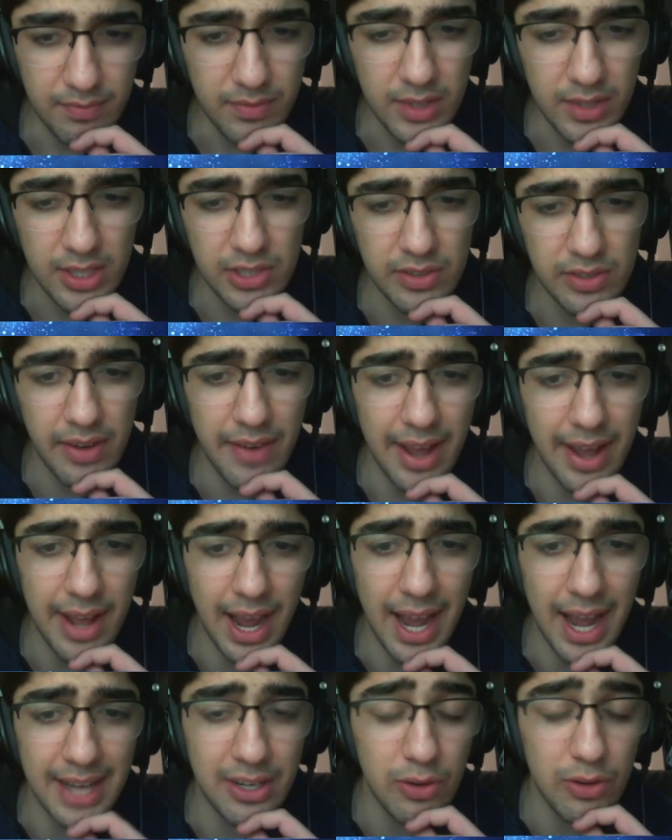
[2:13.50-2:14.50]
So now
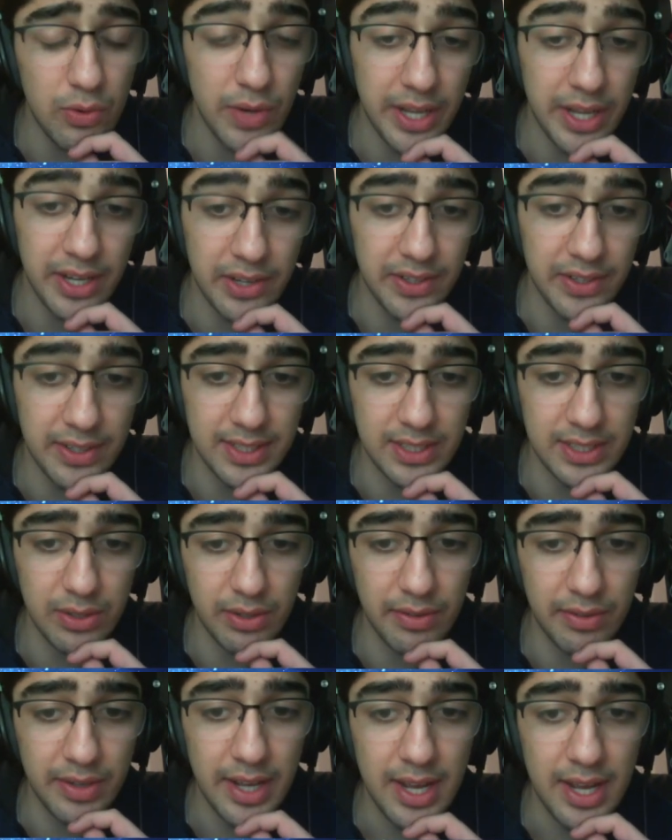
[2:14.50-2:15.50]
I know here there's sort
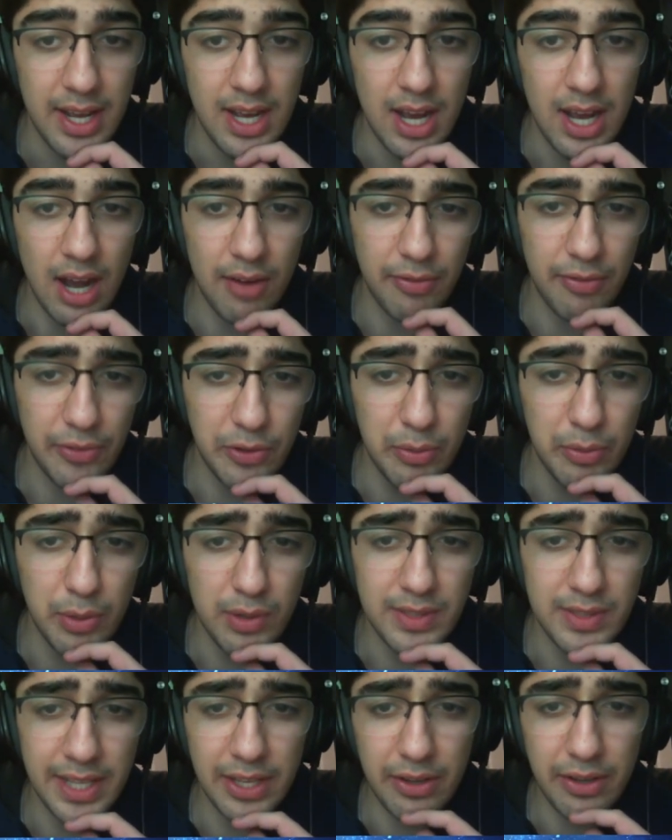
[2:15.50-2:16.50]
of a few
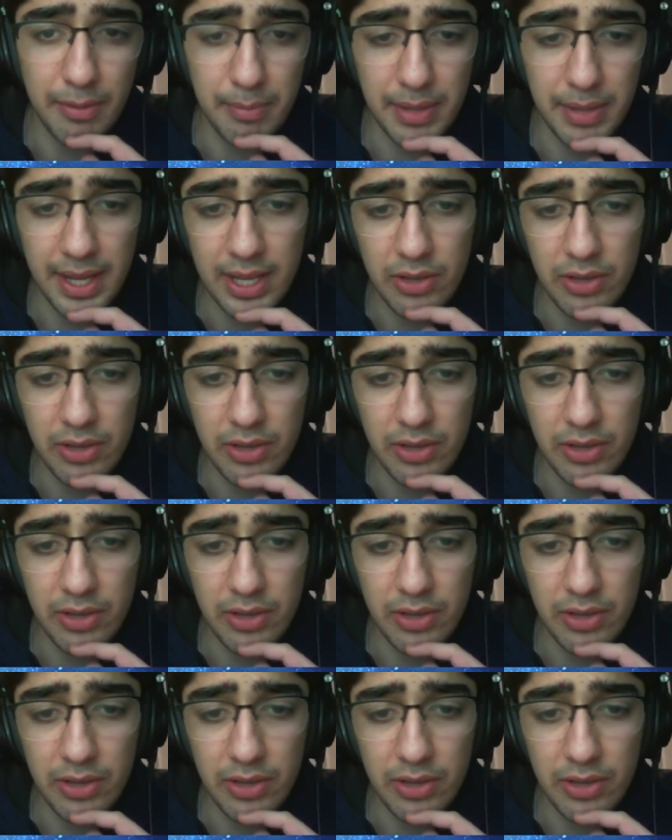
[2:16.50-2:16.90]
moves that you can play.